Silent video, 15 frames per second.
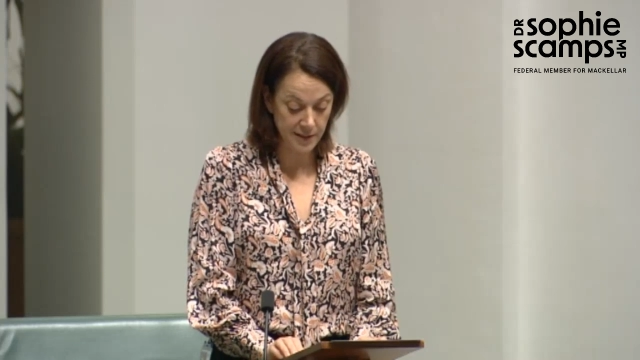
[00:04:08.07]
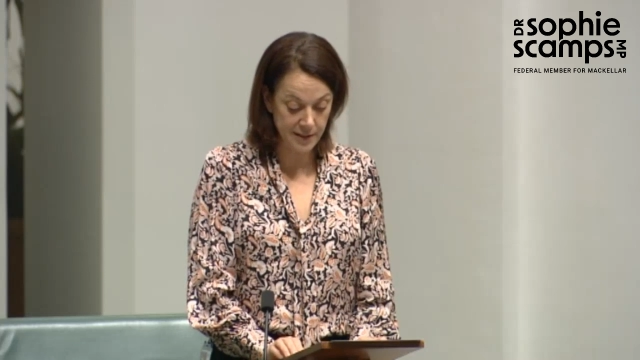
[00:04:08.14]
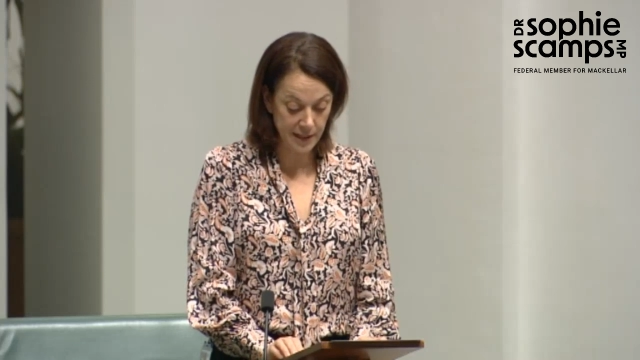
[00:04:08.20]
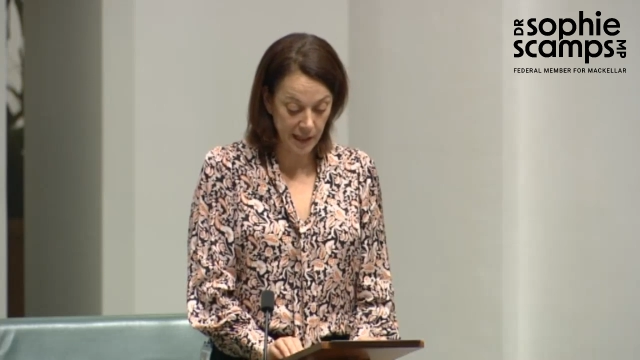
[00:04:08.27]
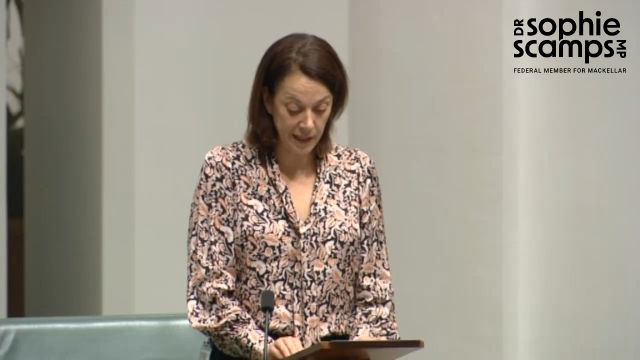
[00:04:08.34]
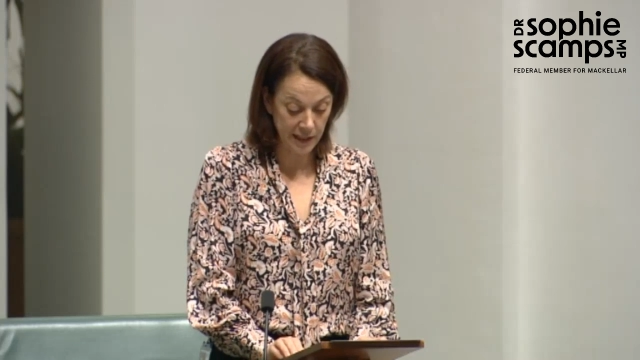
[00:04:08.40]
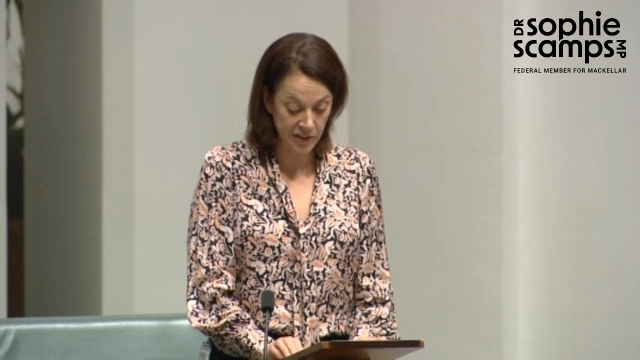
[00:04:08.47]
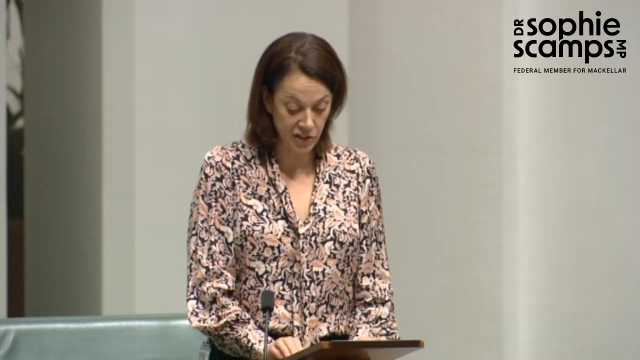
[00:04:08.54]

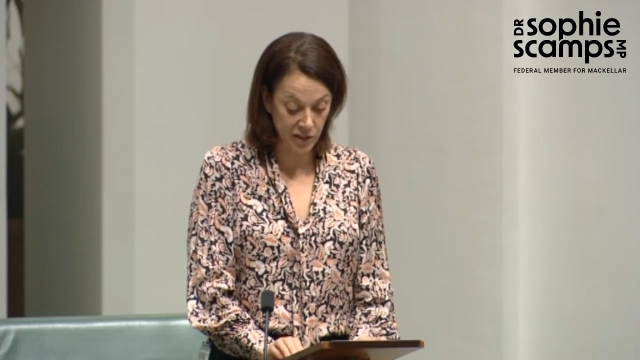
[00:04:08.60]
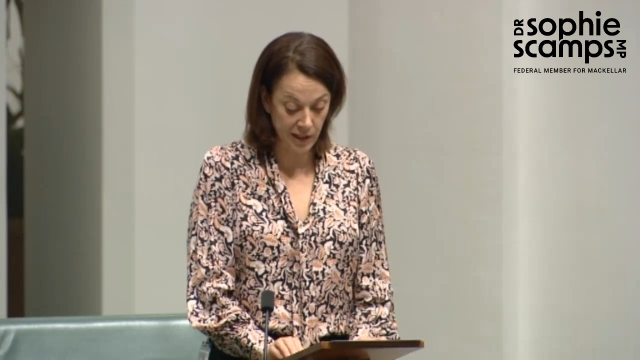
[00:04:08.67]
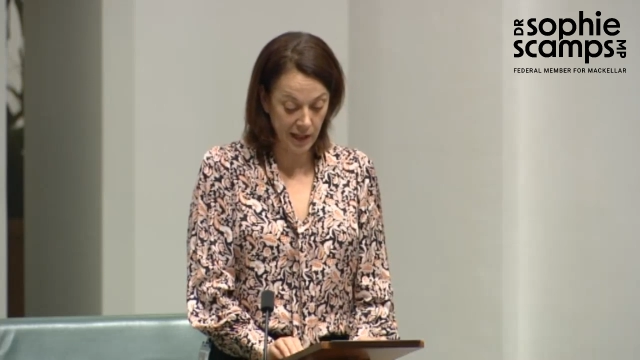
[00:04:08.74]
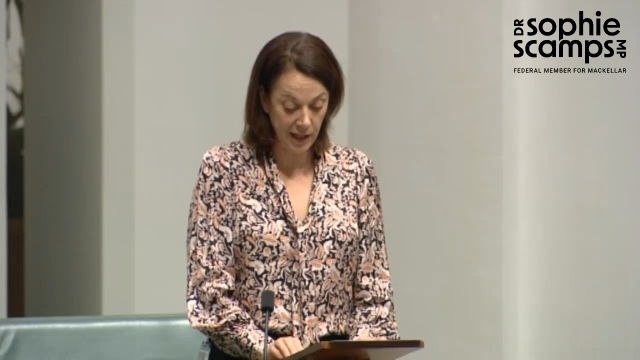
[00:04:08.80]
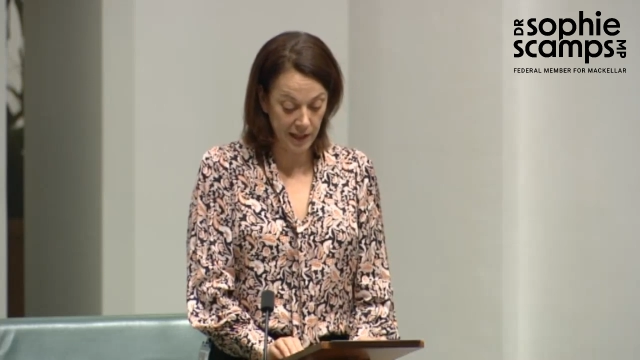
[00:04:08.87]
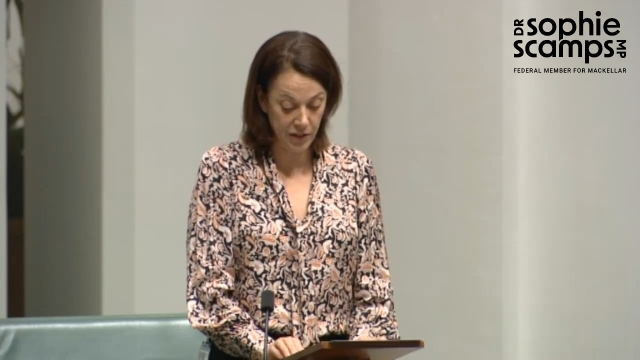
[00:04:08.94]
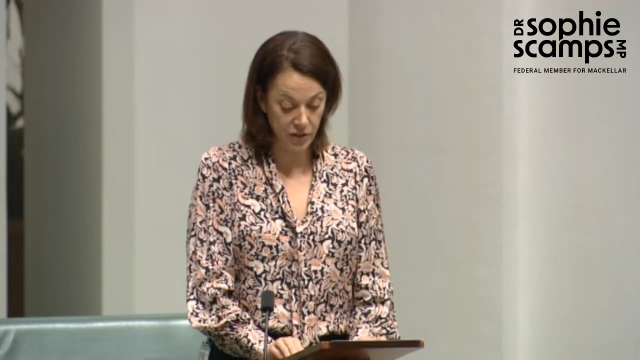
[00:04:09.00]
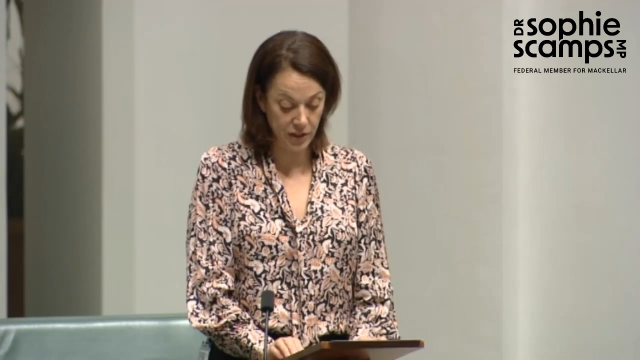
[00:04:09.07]
sell
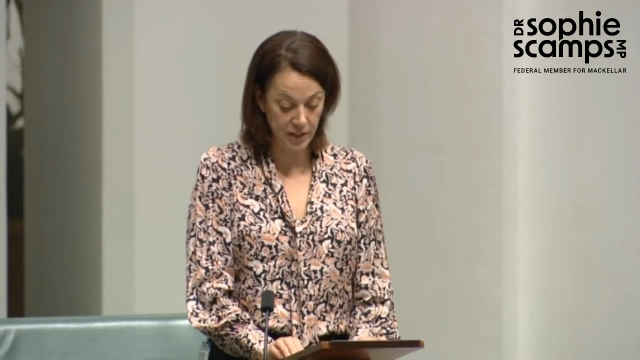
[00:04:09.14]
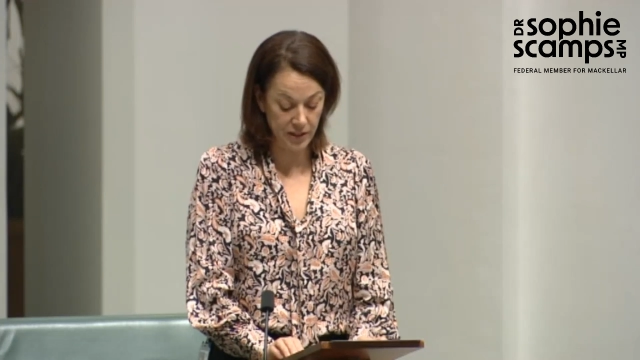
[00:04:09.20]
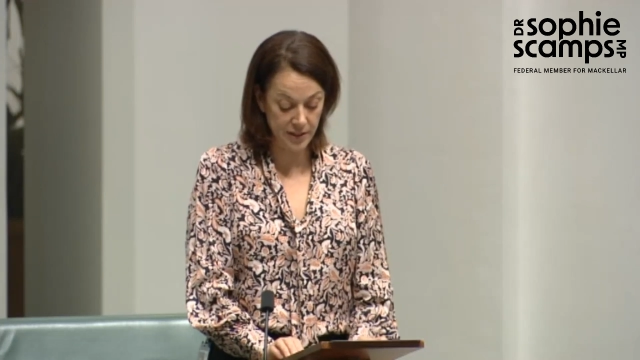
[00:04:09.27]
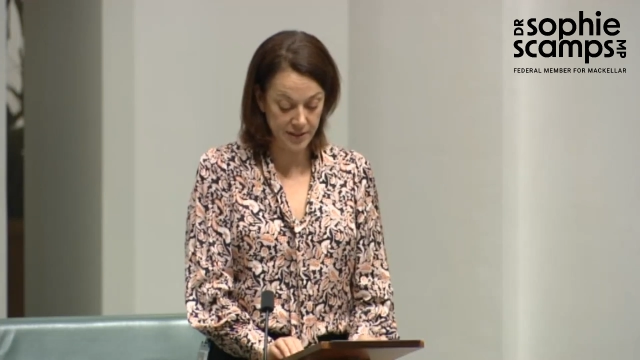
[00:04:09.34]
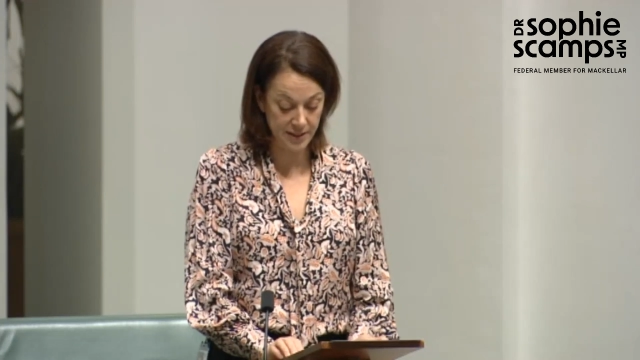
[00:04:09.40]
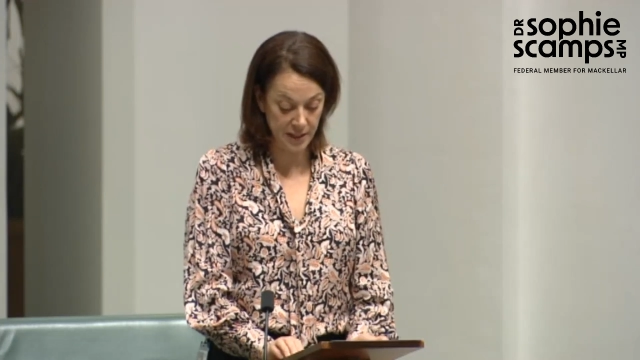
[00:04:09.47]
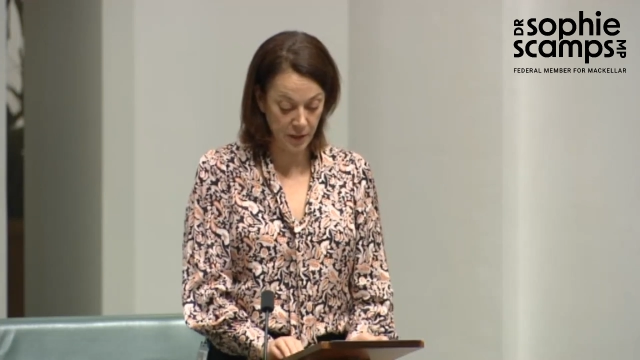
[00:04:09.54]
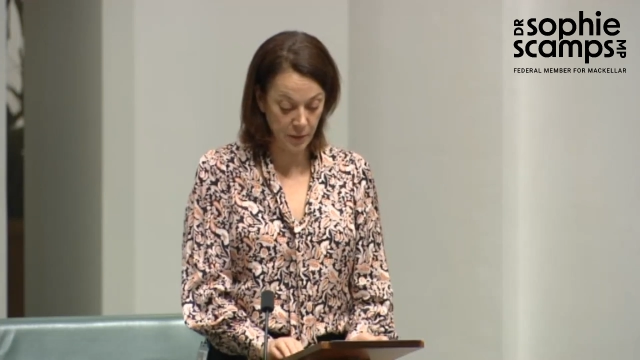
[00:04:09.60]
LNG to
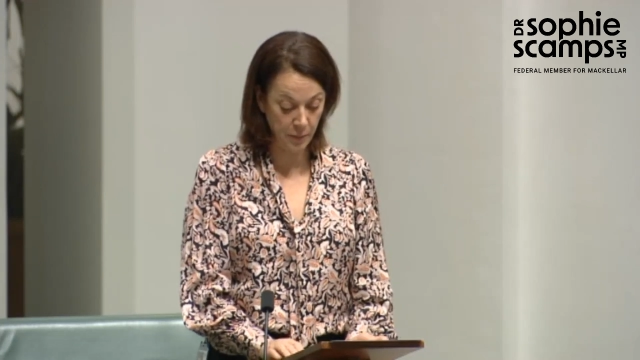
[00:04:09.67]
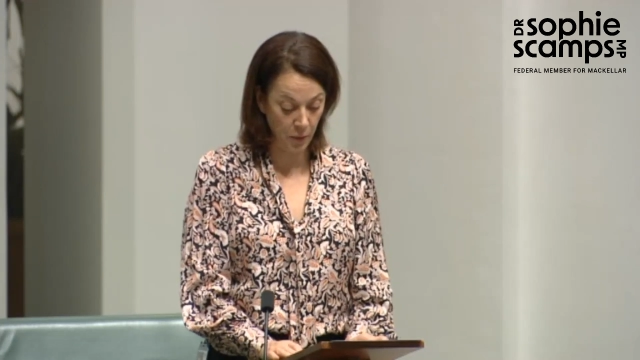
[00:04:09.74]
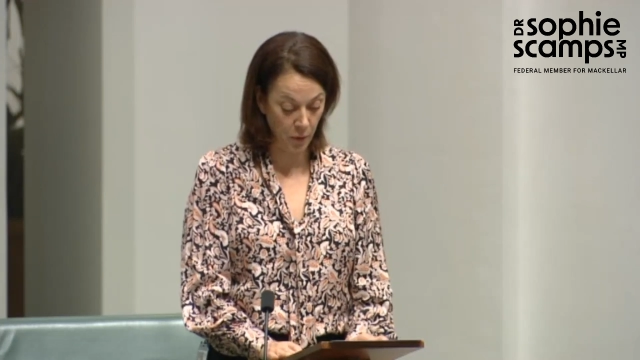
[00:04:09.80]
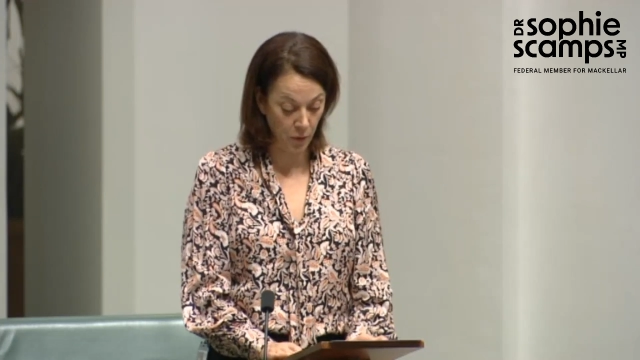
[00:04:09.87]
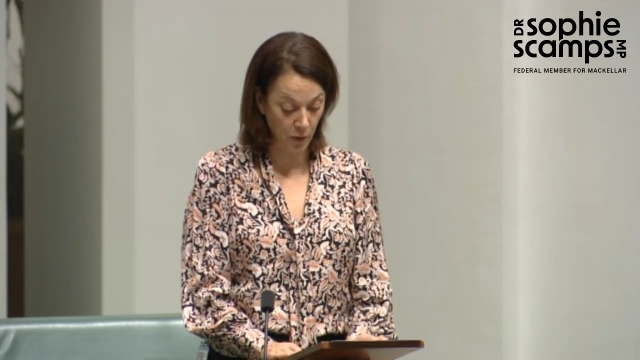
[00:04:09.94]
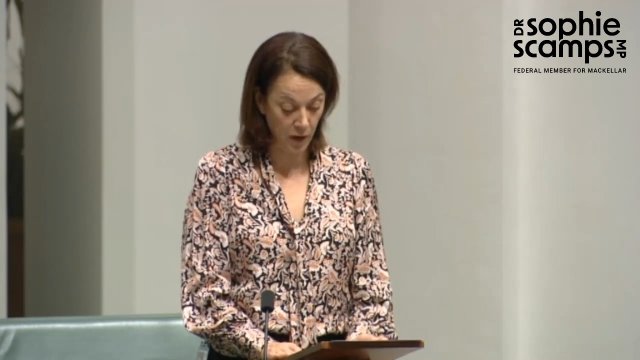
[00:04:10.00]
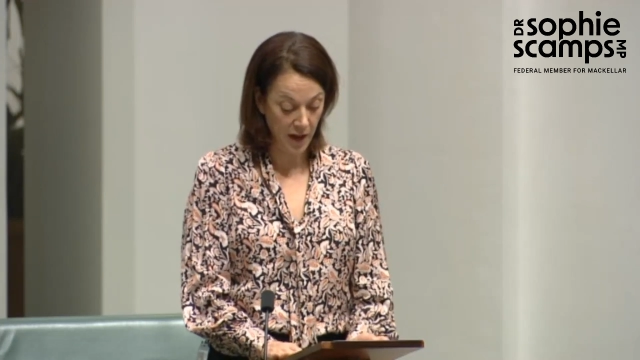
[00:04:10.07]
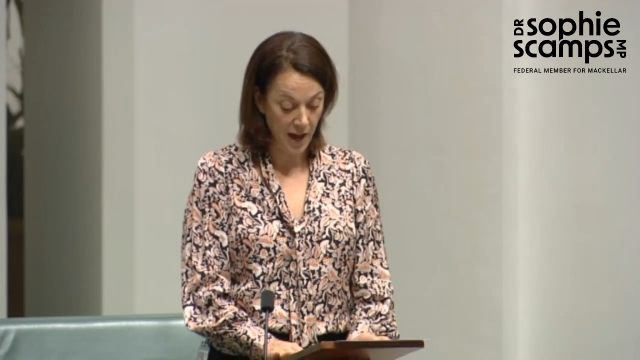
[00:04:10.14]

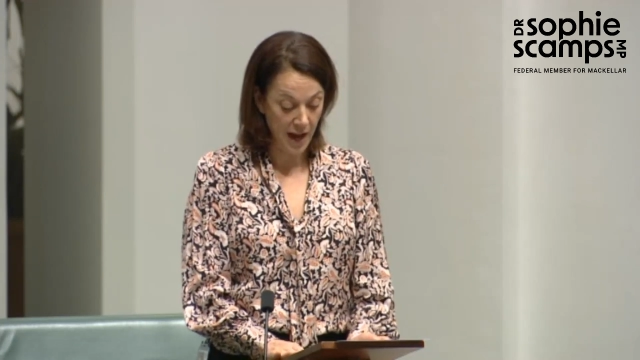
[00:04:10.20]
Singapore,